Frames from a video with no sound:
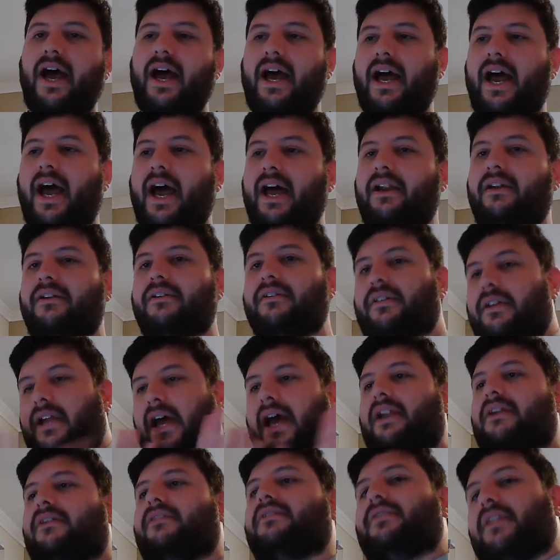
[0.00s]

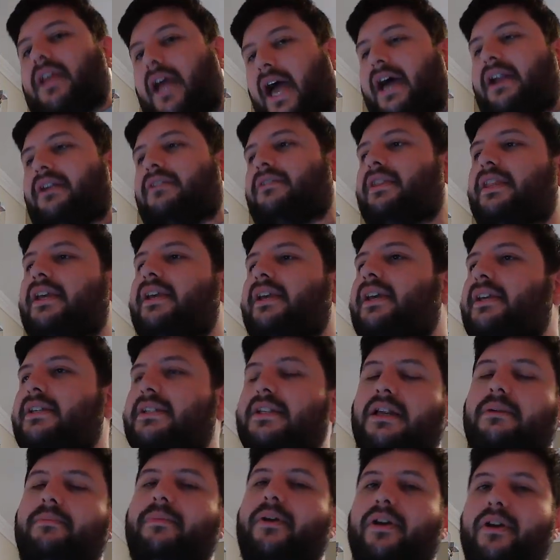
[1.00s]
don't think it's
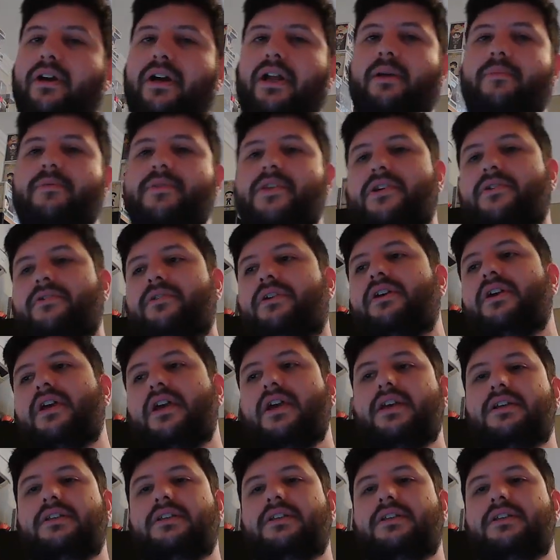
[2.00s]
gonna be a good episode.